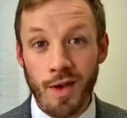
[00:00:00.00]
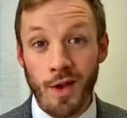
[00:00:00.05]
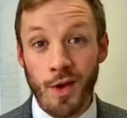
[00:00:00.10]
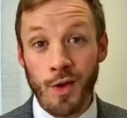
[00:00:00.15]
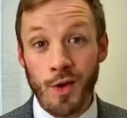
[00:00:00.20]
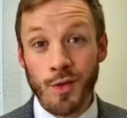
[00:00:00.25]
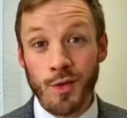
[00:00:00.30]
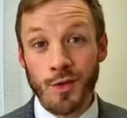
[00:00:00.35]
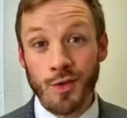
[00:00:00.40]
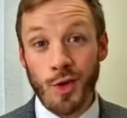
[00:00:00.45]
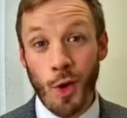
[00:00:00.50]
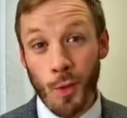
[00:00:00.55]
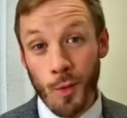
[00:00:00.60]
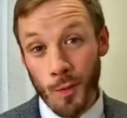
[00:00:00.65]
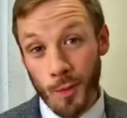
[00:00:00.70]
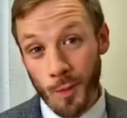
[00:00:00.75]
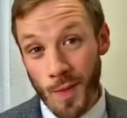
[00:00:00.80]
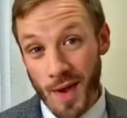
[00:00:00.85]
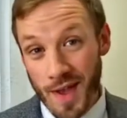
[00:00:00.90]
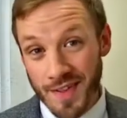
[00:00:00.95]
So
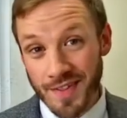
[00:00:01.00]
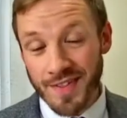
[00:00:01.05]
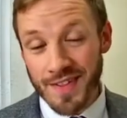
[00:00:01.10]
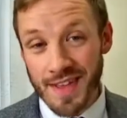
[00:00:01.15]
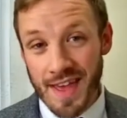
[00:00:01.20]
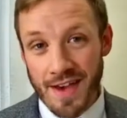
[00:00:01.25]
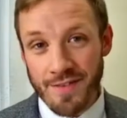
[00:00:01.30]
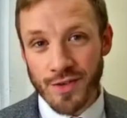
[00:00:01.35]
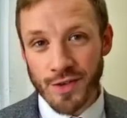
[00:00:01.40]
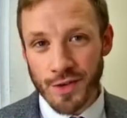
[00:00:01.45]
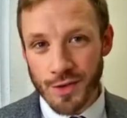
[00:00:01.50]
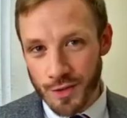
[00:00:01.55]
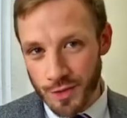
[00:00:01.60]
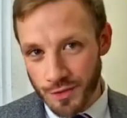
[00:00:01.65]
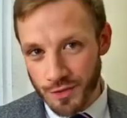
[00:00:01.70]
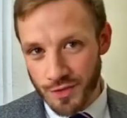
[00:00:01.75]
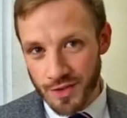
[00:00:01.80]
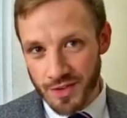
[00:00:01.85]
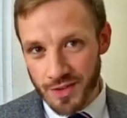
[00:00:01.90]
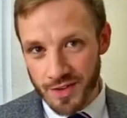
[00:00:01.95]
where's the evidence
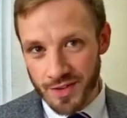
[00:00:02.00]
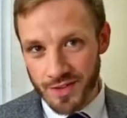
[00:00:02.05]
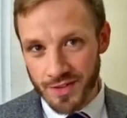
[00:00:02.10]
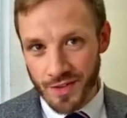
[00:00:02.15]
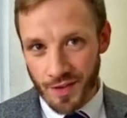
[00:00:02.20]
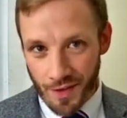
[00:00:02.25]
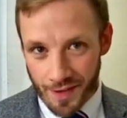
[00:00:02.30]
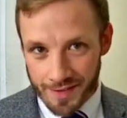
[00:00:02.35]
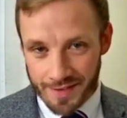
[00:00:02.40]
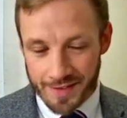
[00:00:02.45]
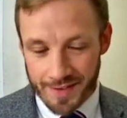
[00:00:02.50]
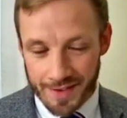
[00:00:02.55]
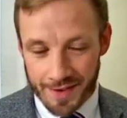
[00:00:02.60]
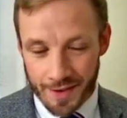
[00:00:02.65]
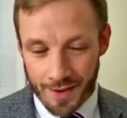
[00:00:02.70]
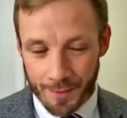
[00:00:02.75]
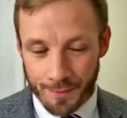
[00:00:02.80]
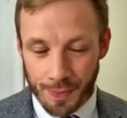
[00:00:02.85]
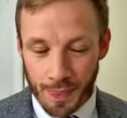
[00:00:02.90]
for this idea?